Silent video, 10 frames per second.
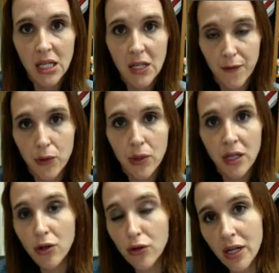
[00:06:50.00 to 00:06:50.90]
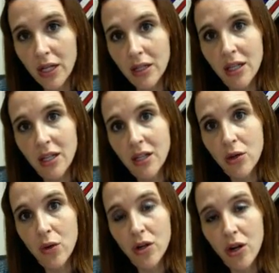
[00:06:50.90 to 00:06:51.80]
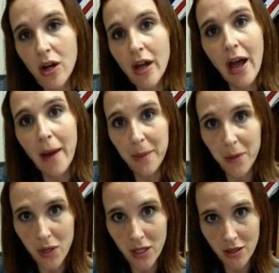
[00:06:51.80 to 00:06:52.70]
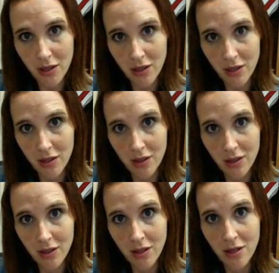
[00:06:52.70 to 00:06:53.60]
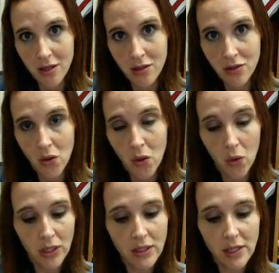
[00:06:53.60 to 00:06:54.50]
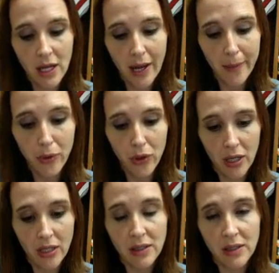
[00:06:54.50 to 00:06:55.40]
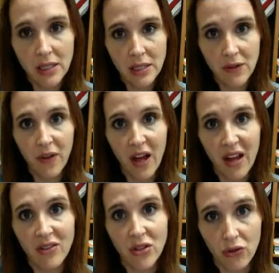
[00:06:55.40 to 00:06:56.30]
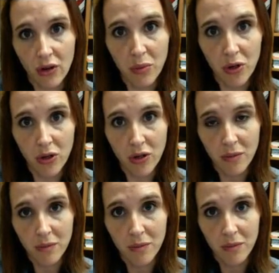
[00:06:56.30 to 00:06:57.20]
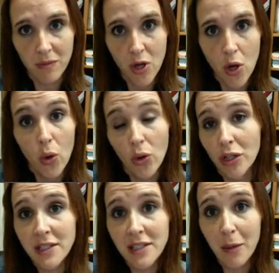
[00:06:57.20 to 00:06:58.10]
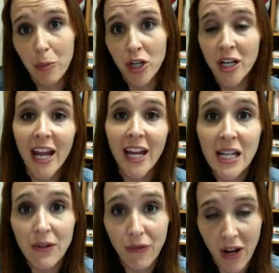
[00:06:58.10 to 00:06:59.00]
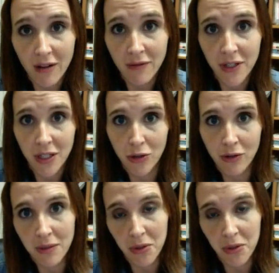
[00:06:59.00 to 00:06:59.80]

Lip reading: if you get a grade that you are not happy with, so let's say I put a 65 in the grade book, or let's say I put an 85 in the grade